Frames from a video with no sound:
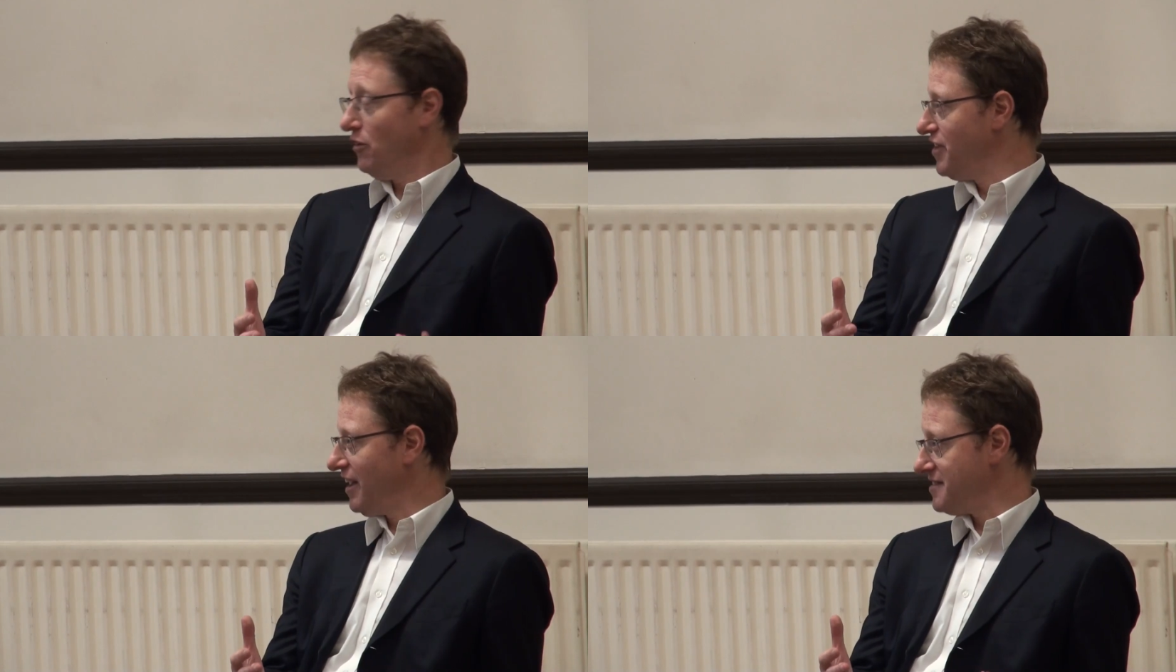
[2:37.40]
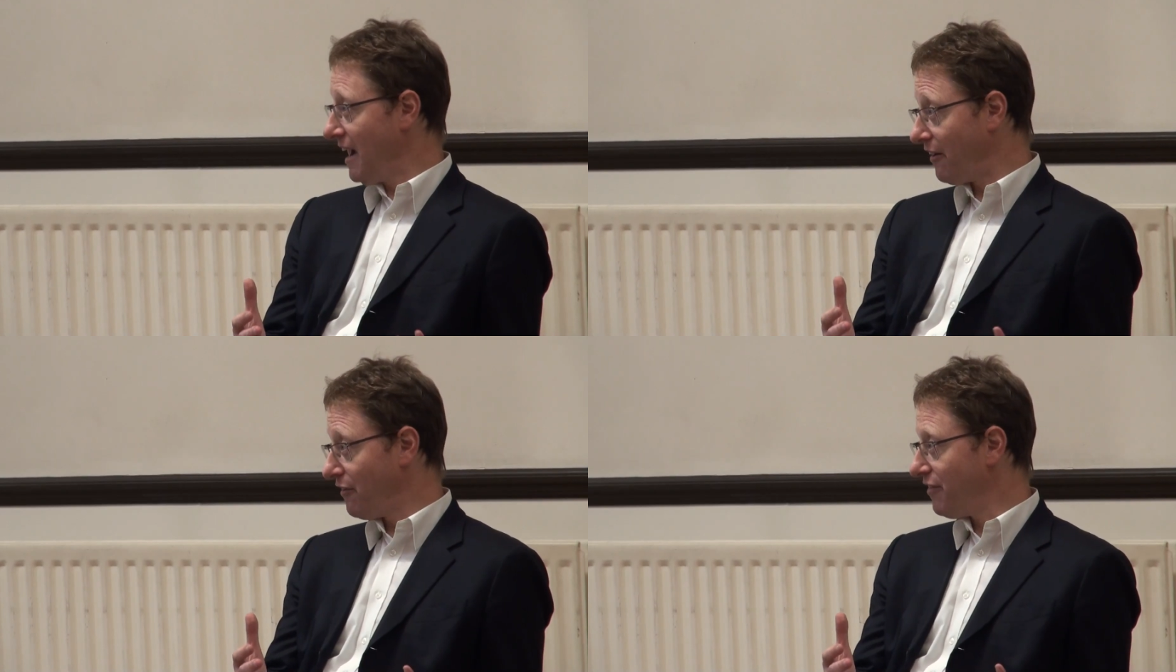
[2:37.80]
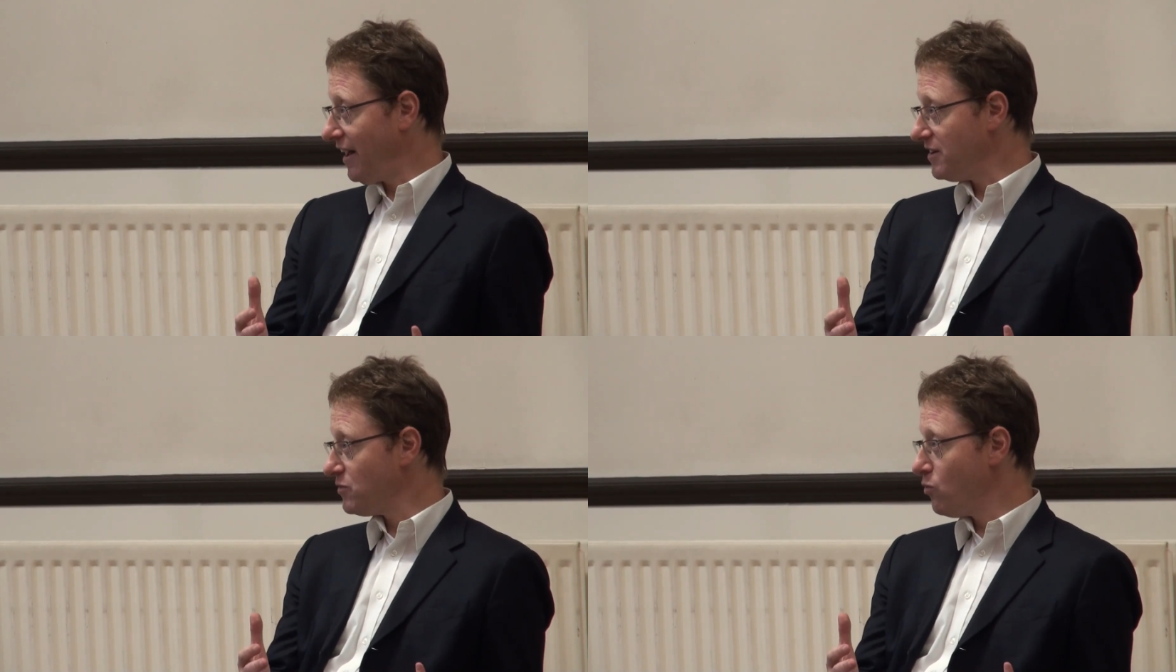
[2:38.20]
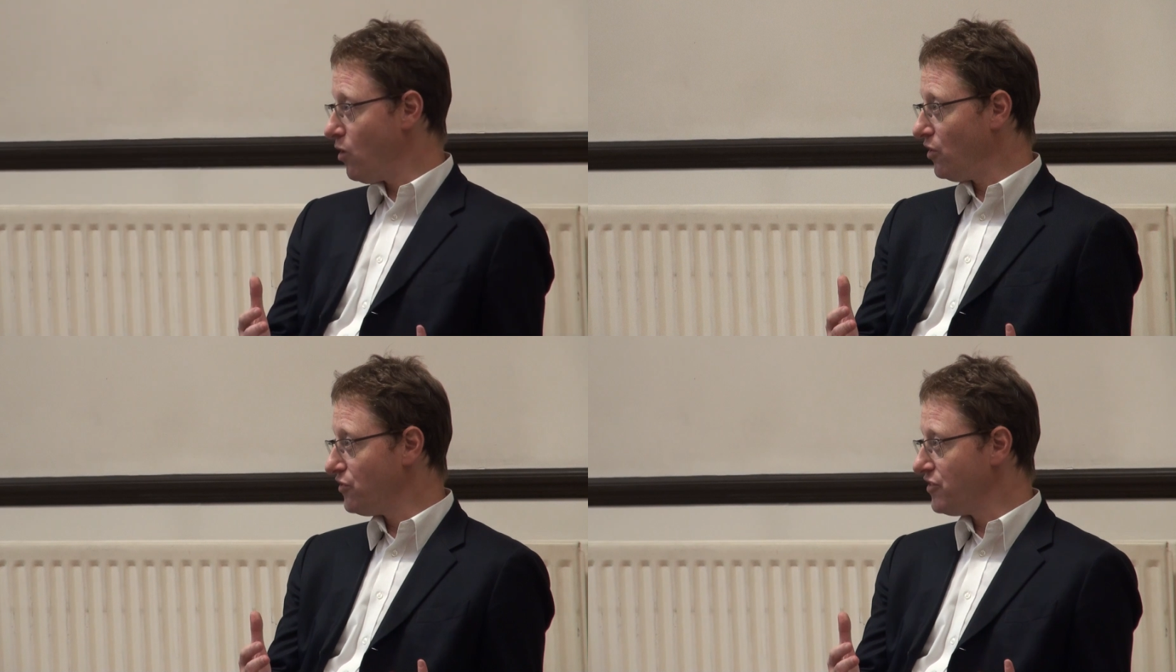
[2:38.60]
eager to be better
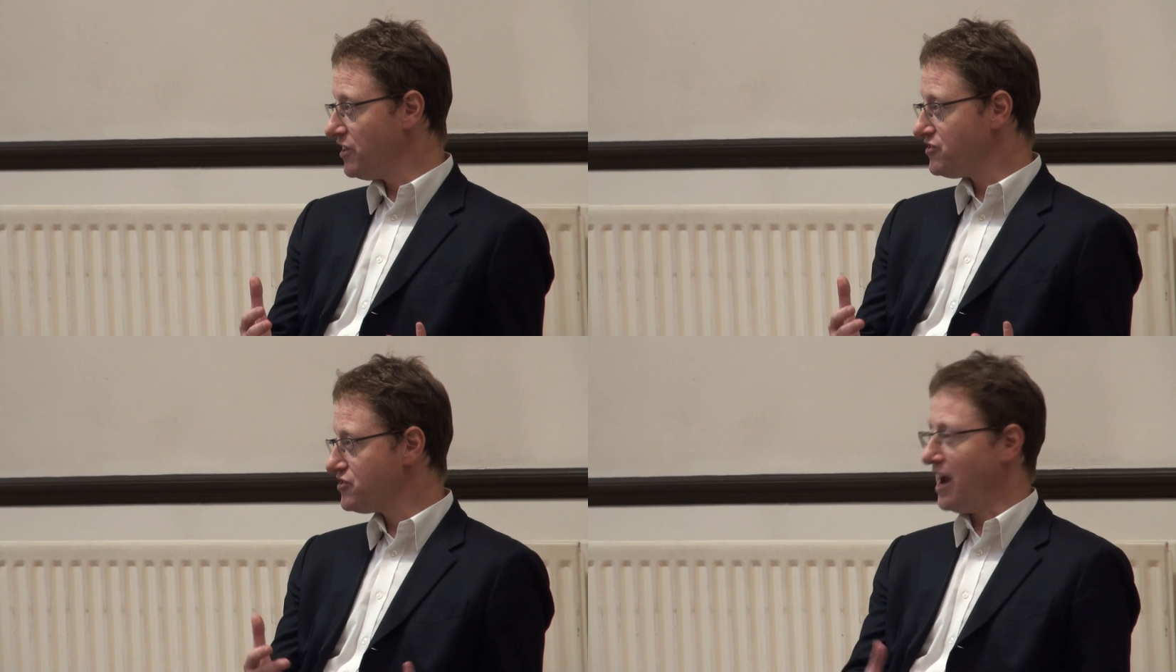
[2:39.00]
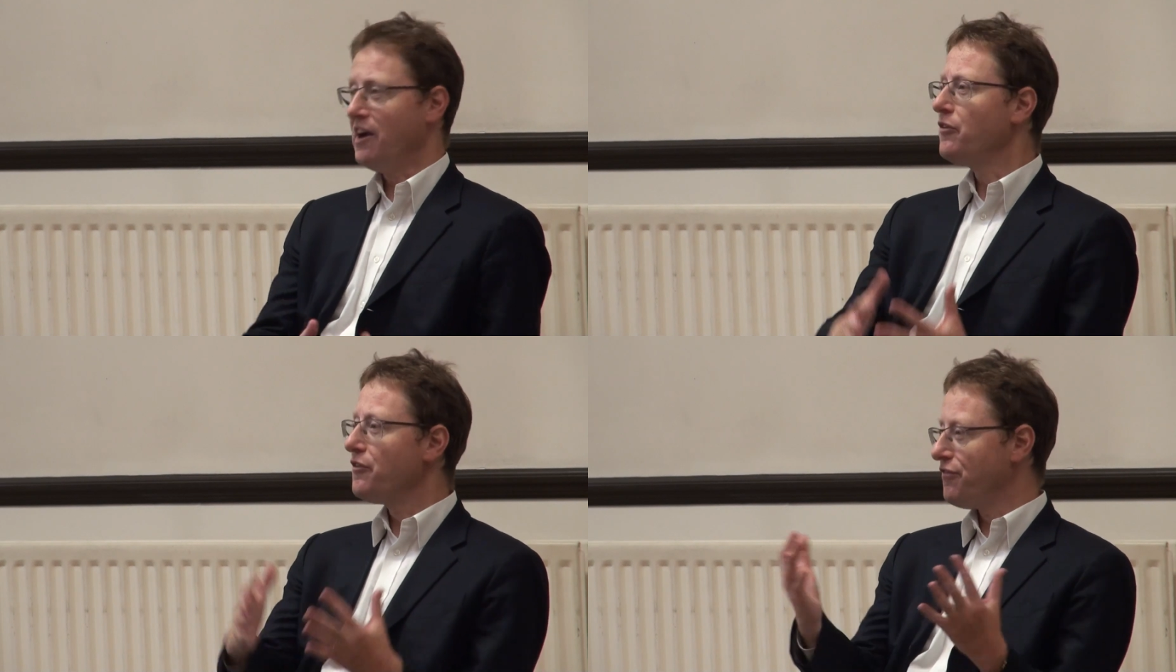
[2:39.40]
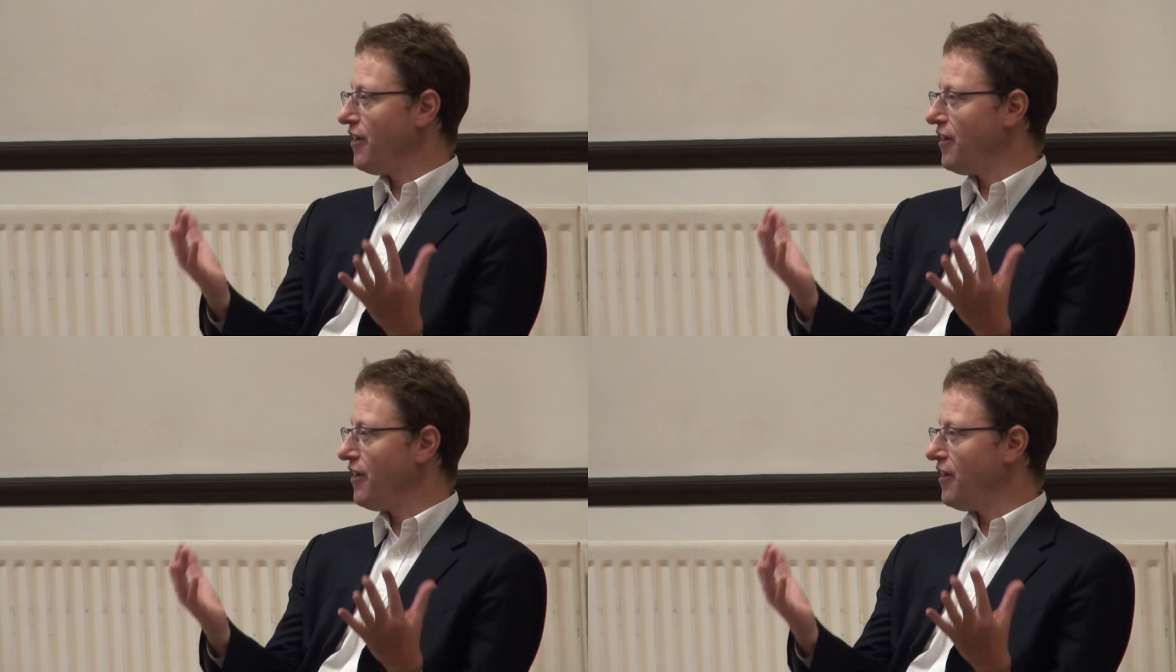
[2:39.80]
informed and make a difference.